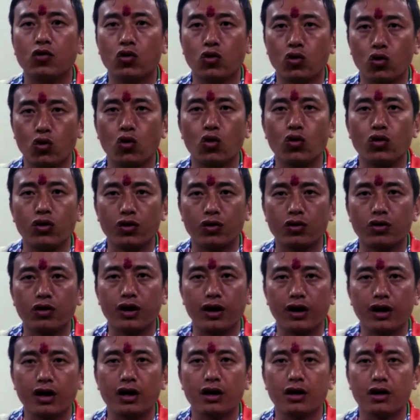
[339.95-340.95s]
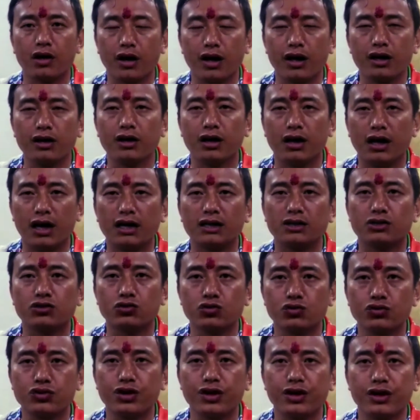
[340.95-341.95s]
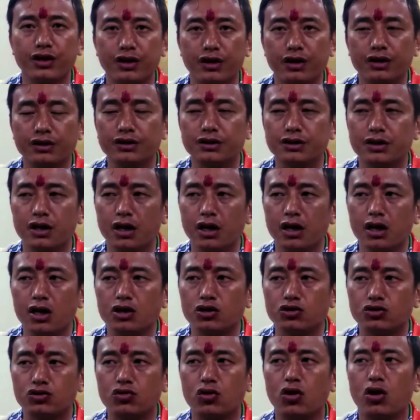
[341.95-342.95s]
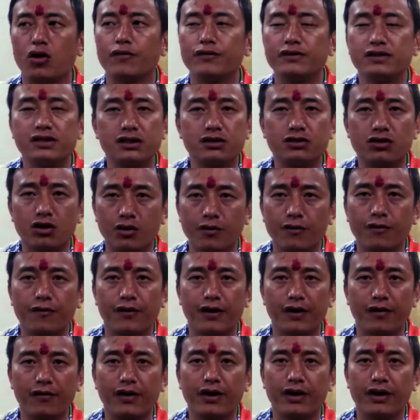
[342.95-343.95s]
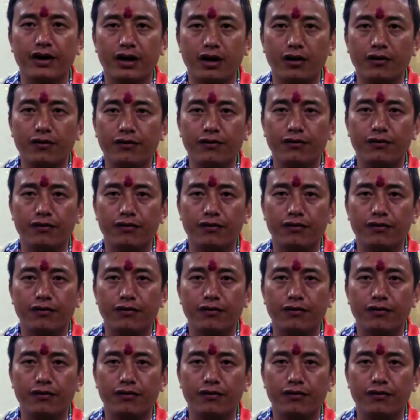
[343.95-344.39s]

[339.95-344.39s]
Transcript: grown in the last 2-3 years. So obviously it's going to be very, very tough.